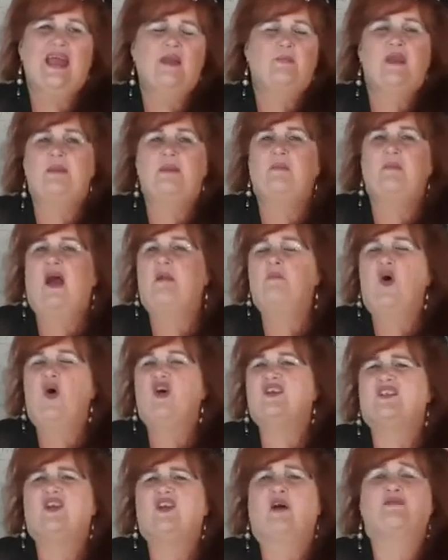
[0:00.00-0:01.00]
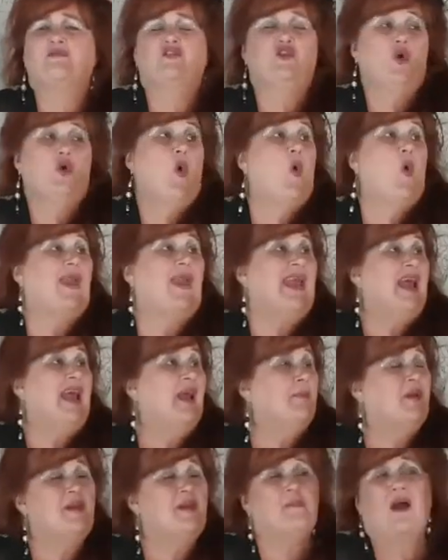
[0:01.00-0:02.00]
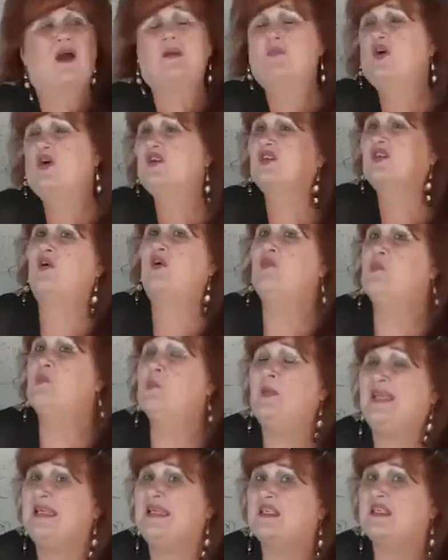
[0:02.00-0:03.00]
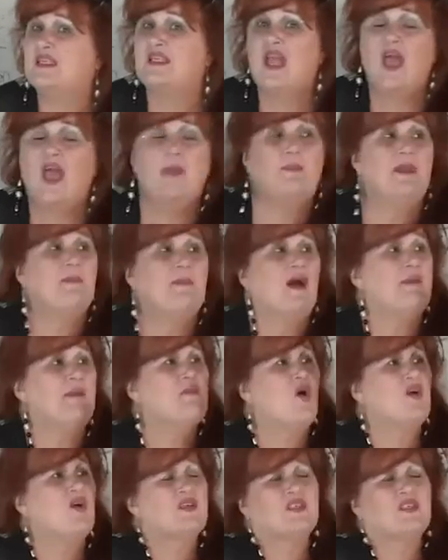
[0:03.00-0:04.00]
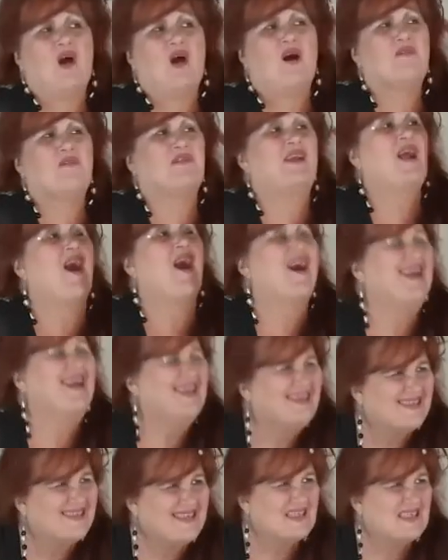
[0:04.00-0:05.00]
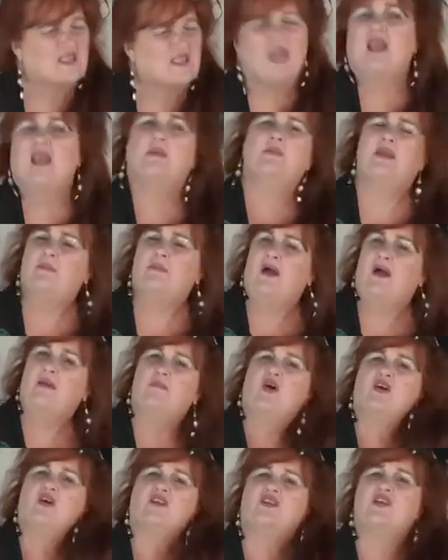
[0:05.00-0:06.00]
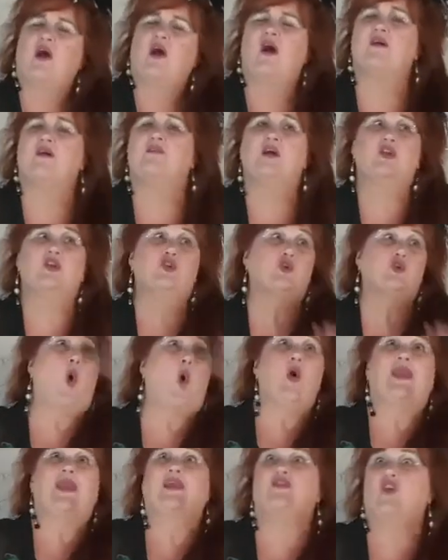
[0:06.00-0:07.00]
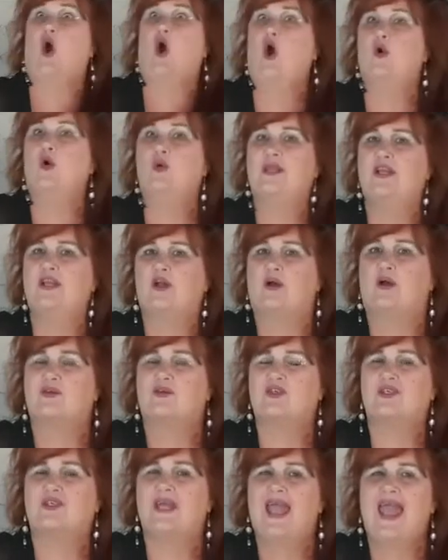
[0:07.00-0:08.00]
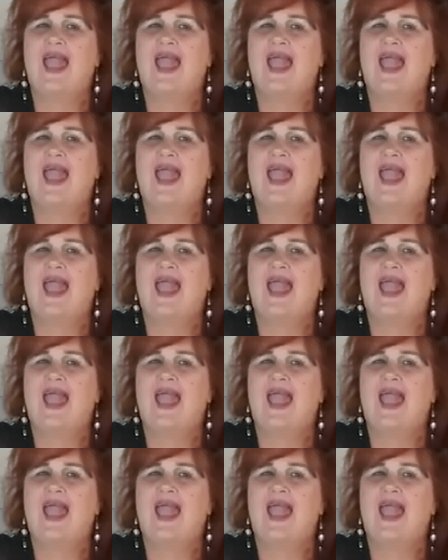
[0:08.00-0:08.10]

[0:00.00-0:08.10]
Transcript: Be my master of joy. Be my master of peace. Be my master of kindness. Be my master of joy in the Holy Ghost.